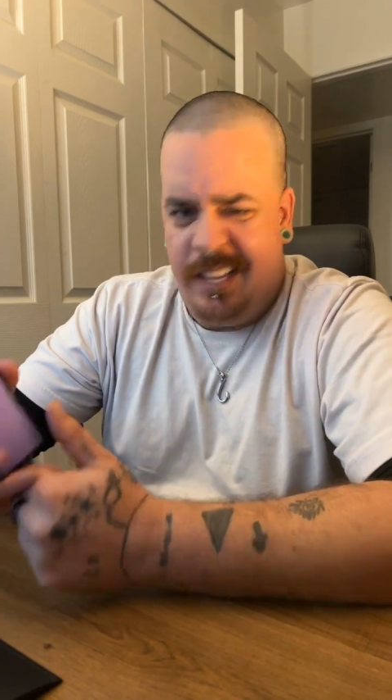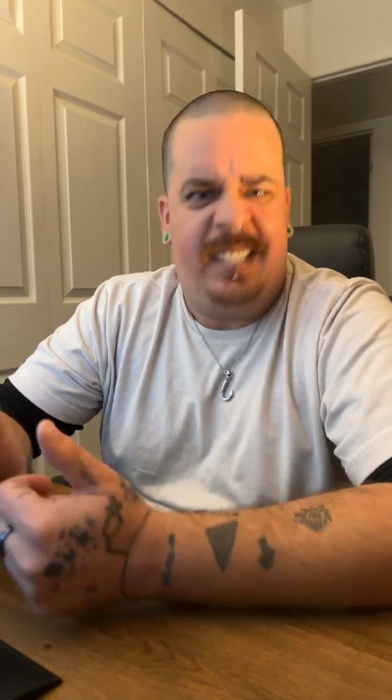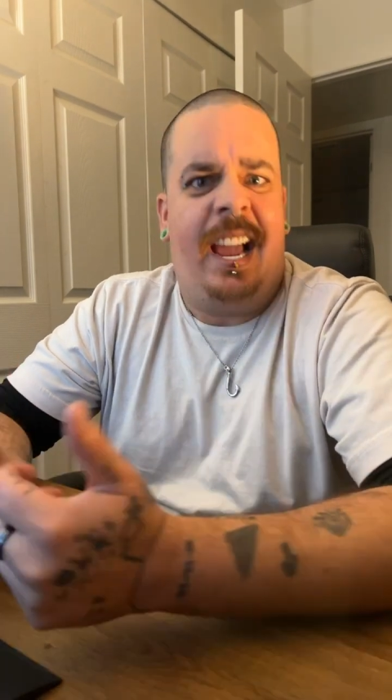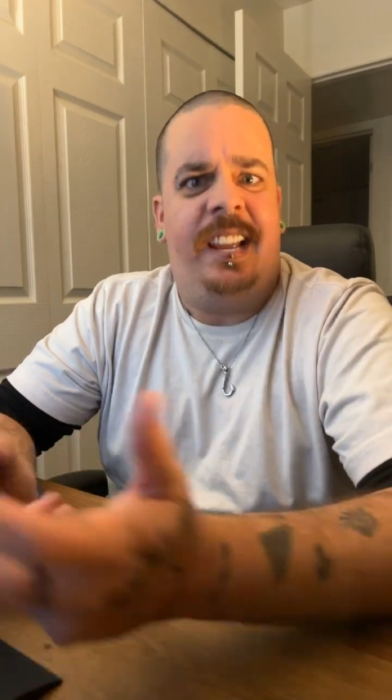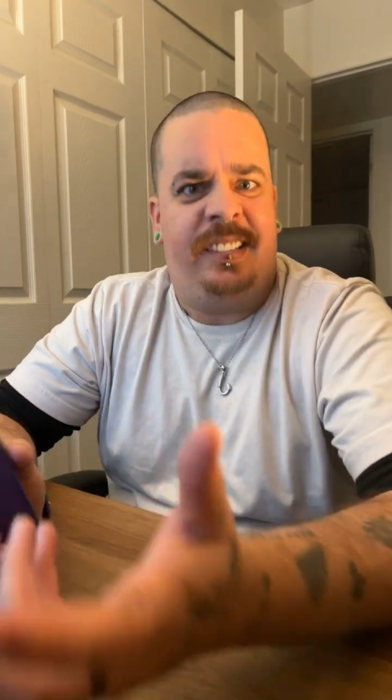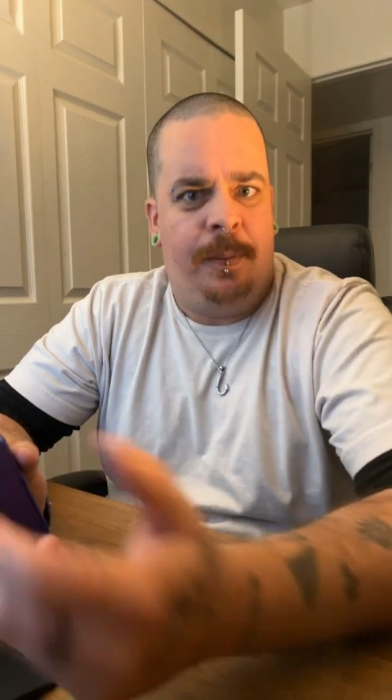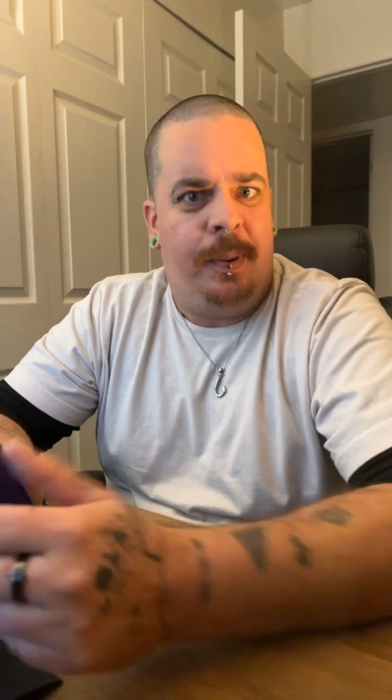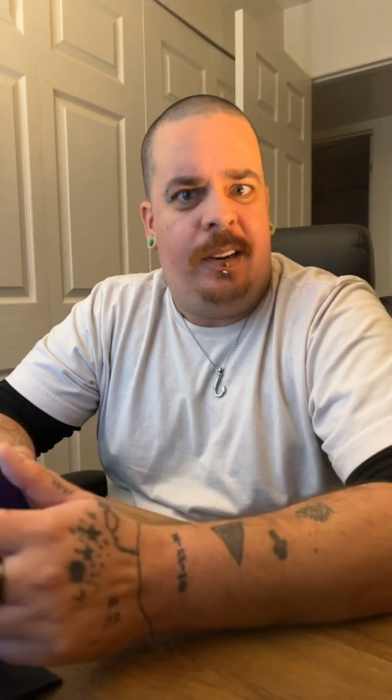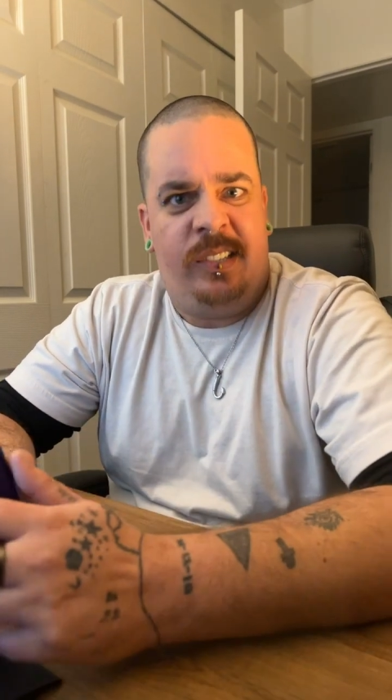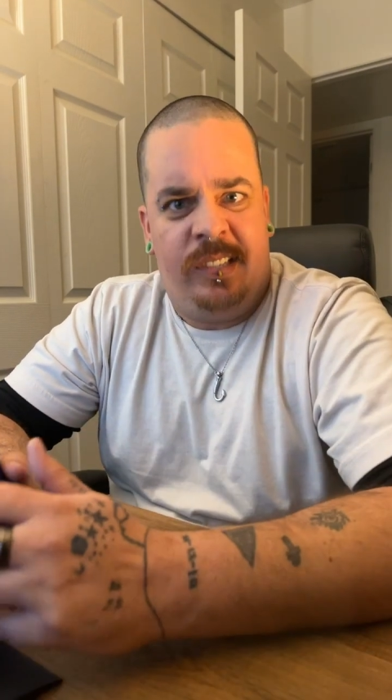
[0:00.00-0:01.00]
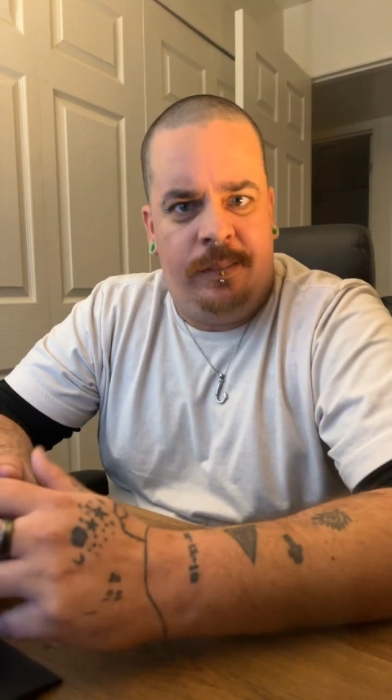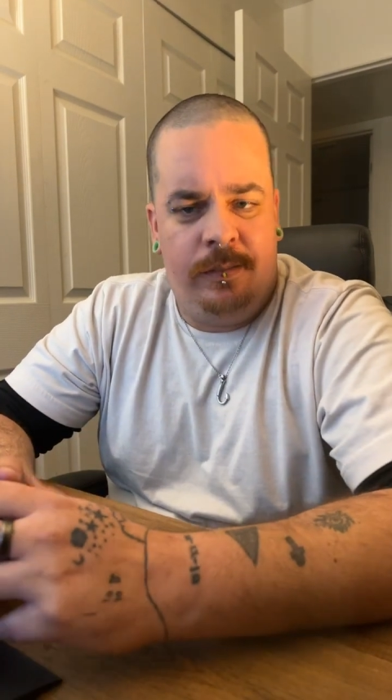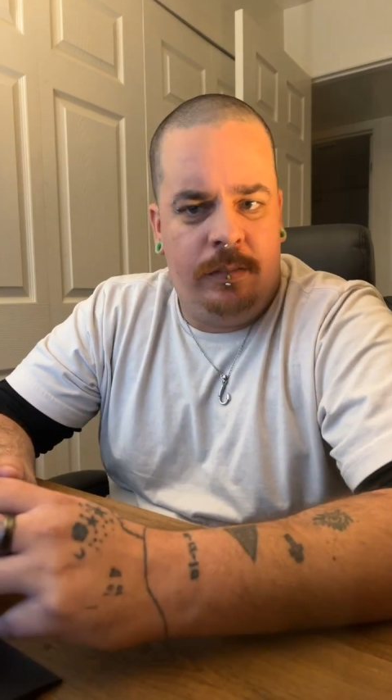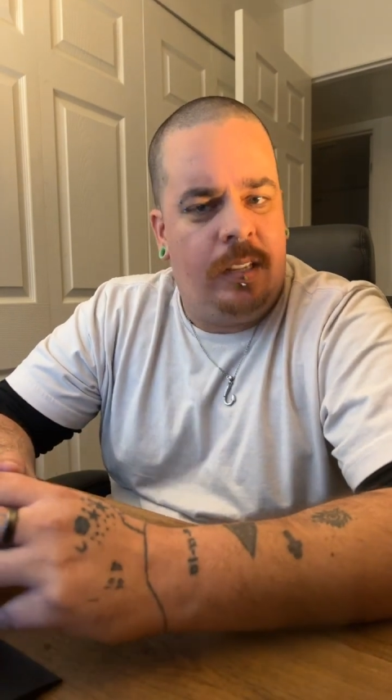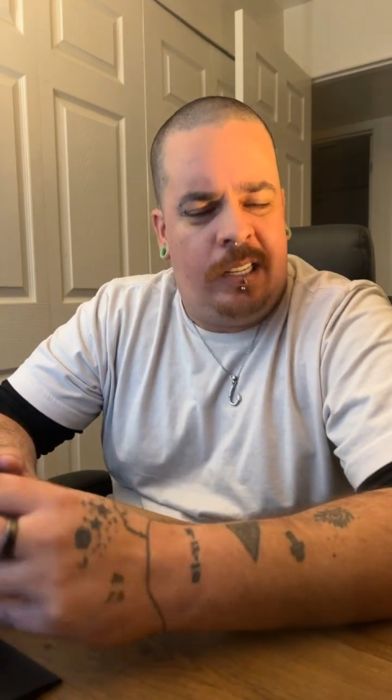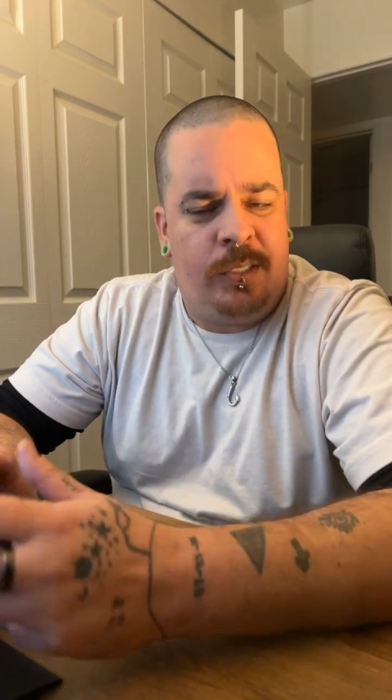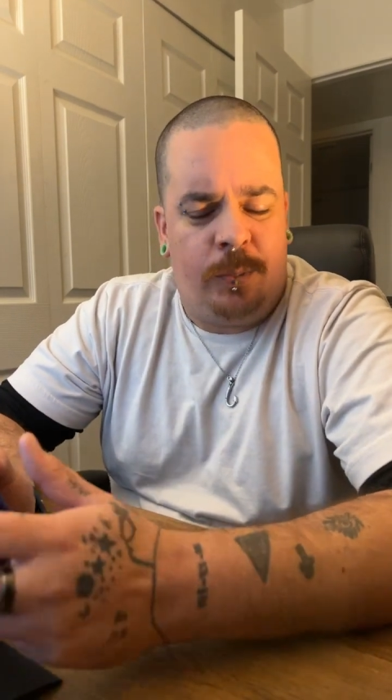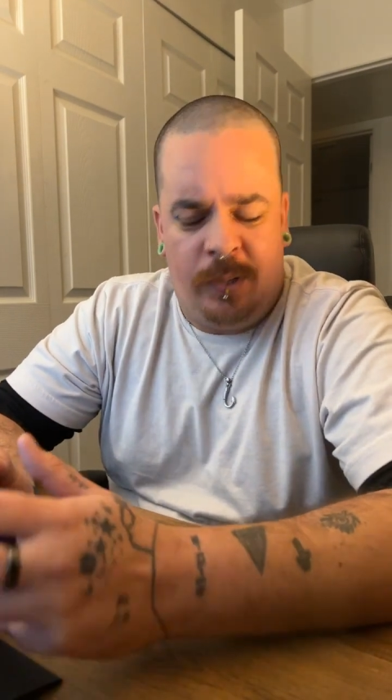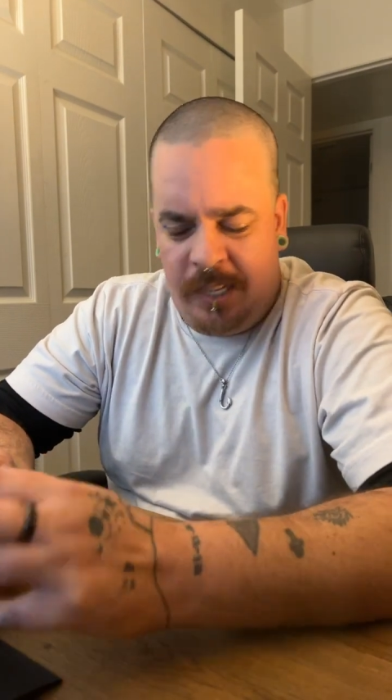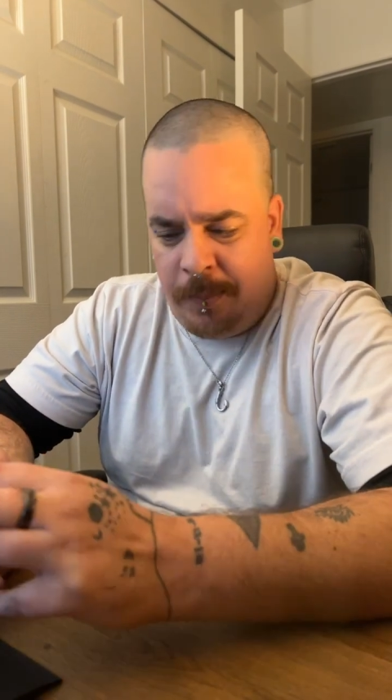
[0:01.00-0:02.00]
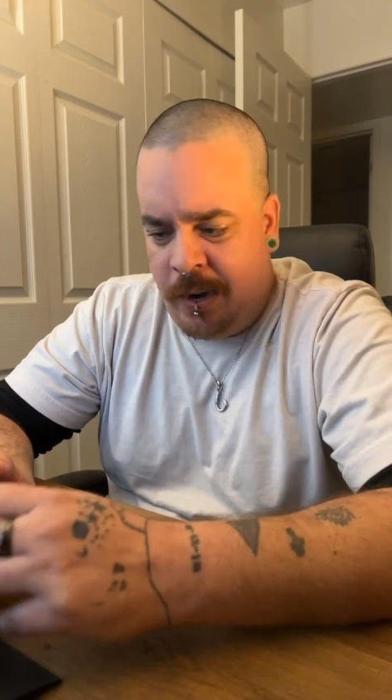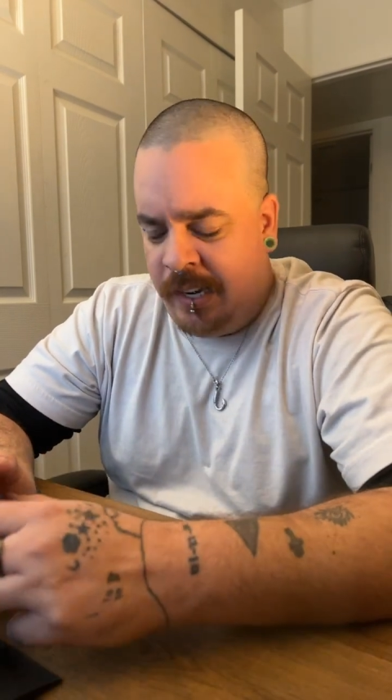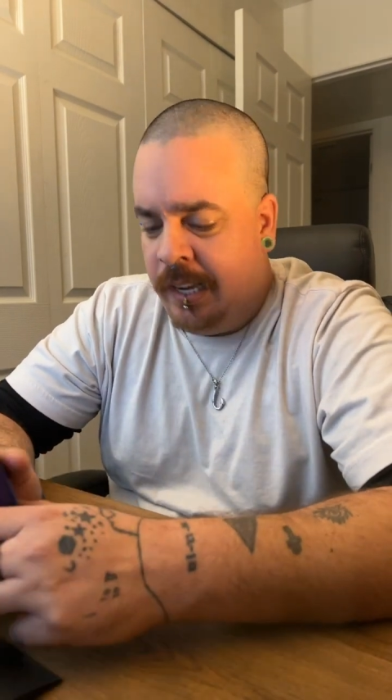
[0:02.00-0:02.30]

the size comparison. That's really about